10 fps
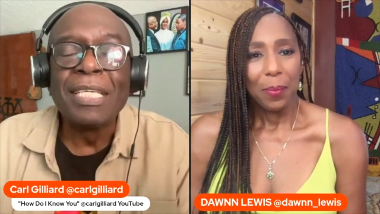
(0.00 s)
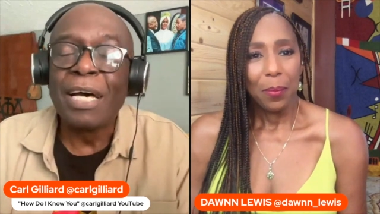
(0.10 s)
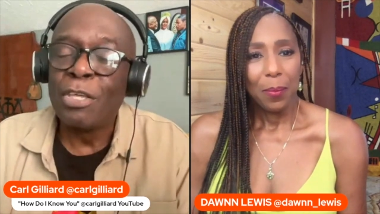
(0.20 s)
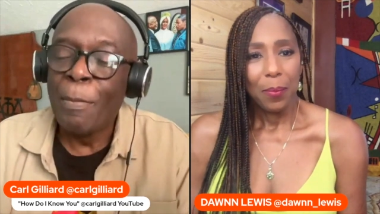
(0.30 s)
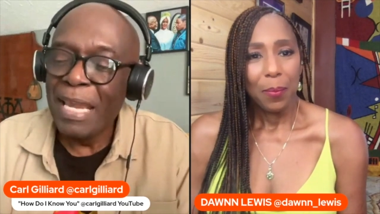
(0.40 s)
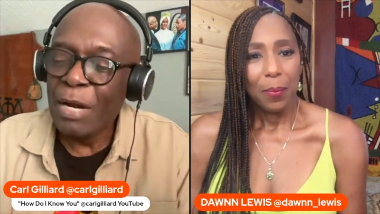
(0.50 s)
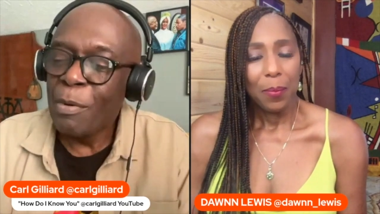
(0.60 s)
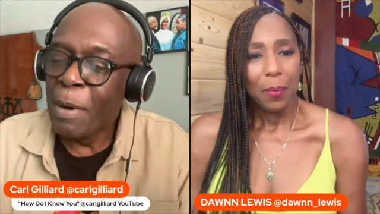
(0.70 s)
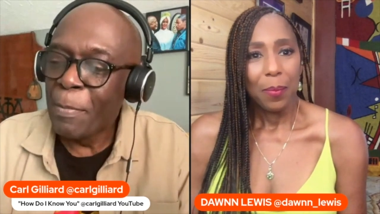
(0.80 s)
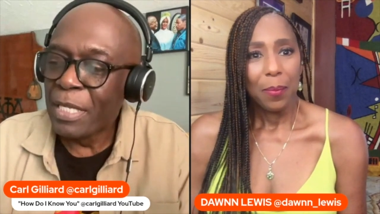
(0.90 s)
Speaker 1: Now you may not
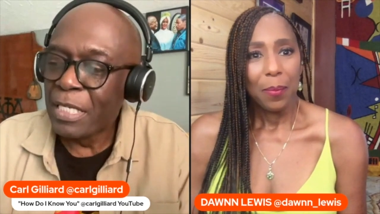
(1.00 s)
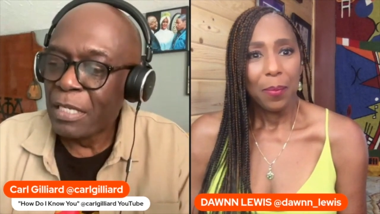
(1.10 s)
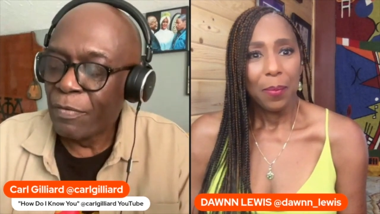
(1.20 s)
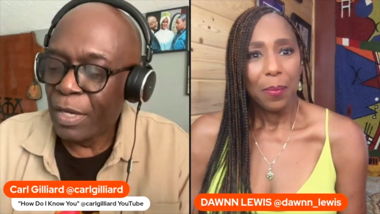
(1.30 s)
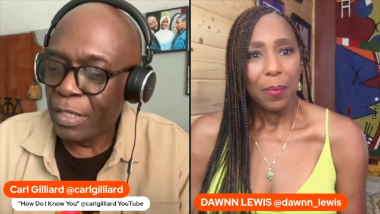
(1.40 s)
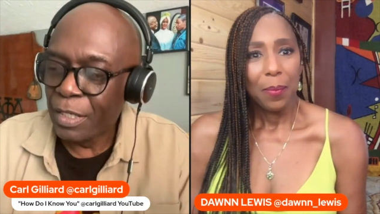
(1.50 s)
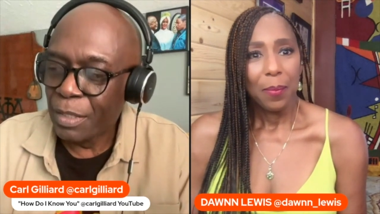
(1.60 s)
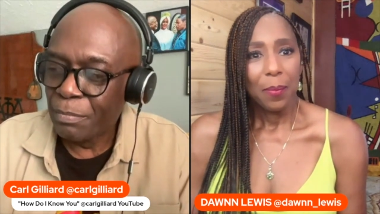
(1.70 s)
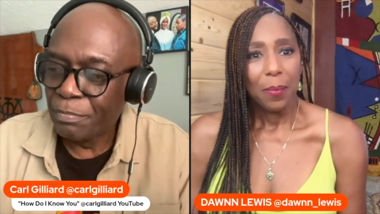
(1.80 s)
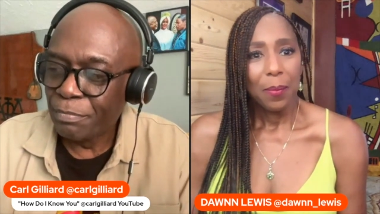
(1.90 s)
remember this event,
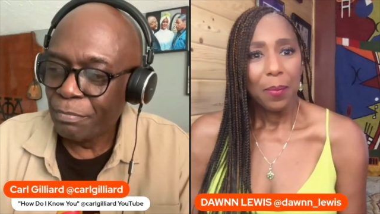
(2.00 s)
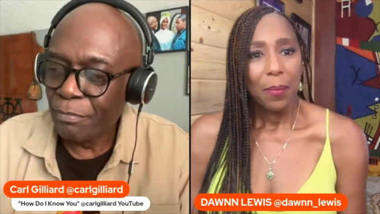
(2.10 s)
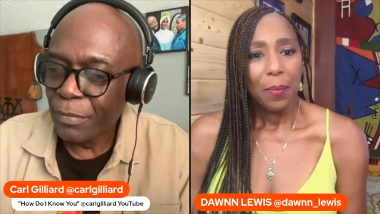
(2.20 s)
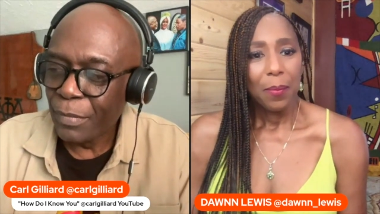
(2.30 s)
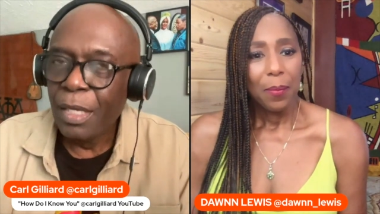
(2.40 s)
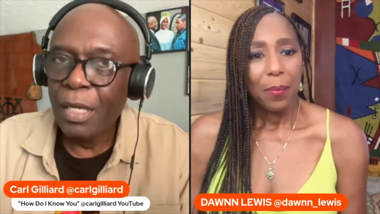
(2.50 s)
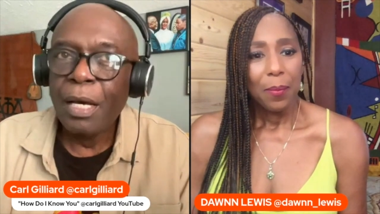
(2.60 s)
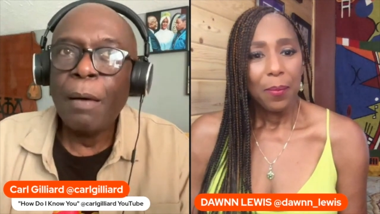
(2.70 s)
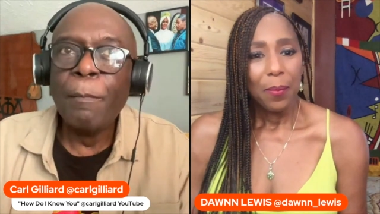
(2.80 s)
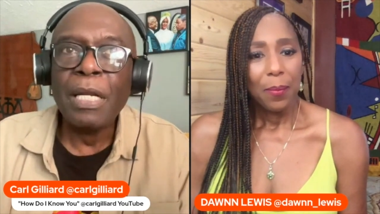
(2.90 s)

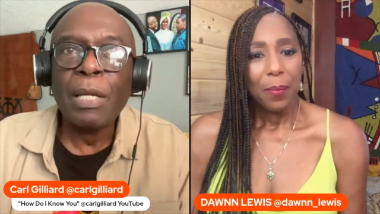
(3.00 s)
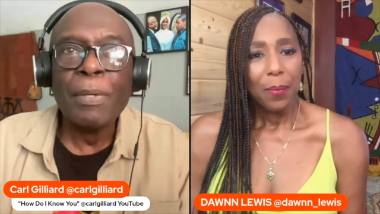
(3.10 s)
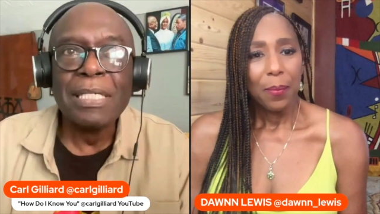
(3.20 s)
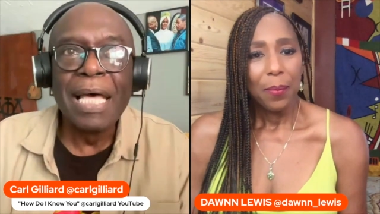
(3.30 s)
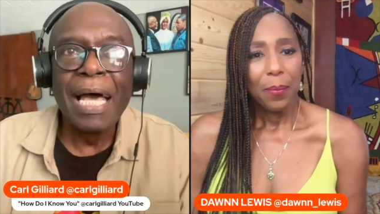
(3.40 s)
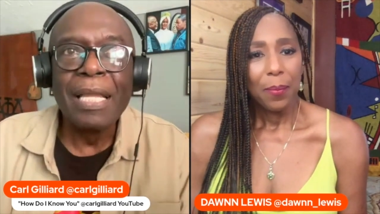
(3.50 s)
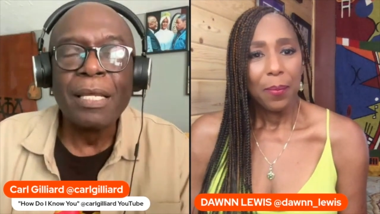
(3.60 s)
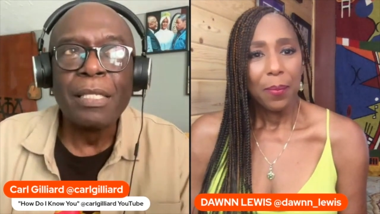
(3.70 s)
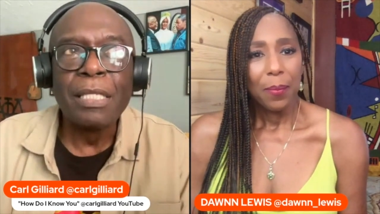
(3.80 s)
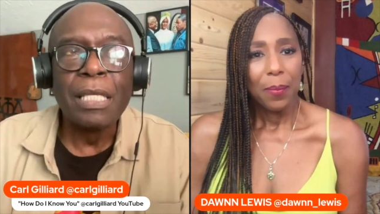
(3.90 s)
but it was at
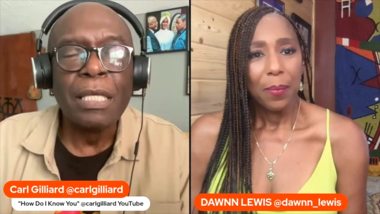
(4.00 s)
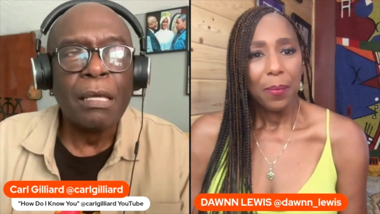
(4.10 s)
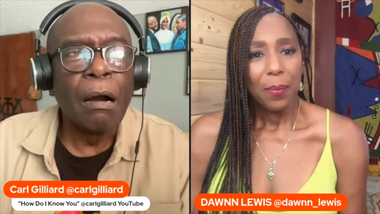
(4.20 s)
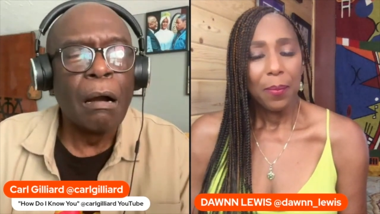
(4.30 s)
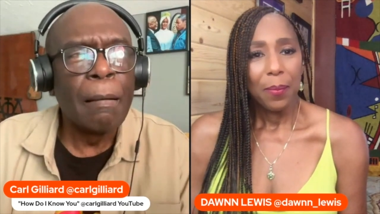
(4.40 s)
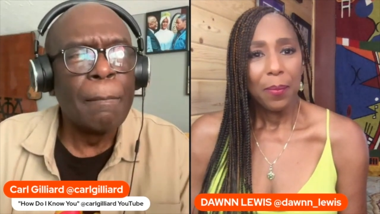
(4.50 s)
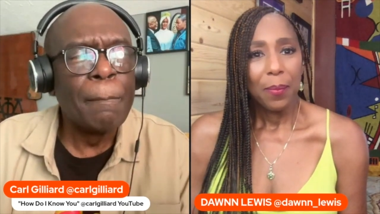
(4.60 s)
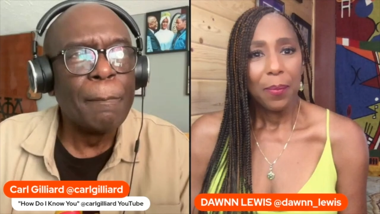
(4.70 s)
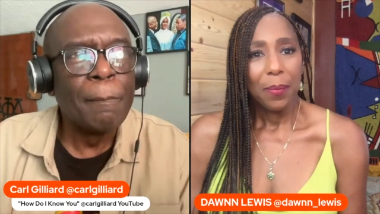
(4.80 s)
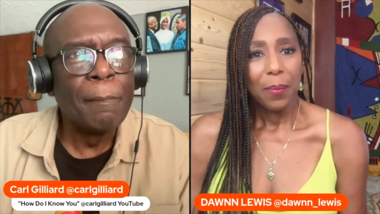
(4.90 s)
the
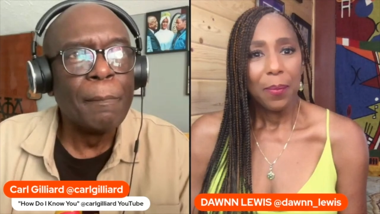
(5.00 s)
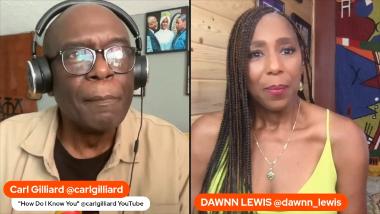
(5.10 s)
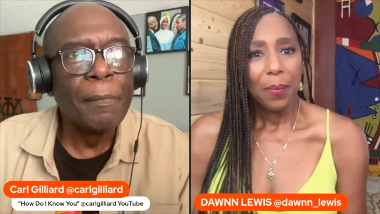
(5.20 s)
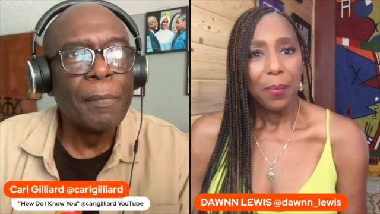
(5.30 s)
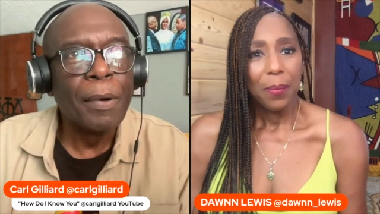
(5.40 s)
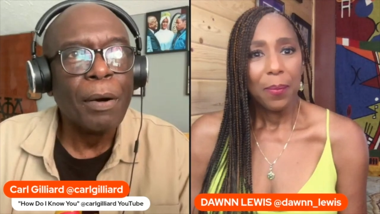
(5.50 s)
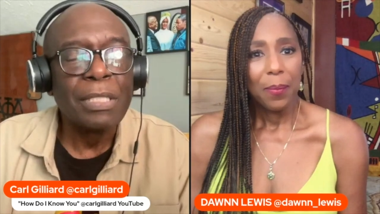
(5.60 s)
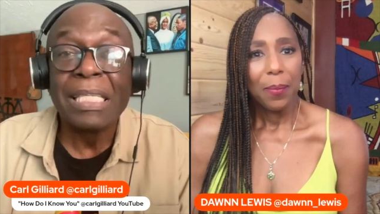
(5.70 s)
um oh the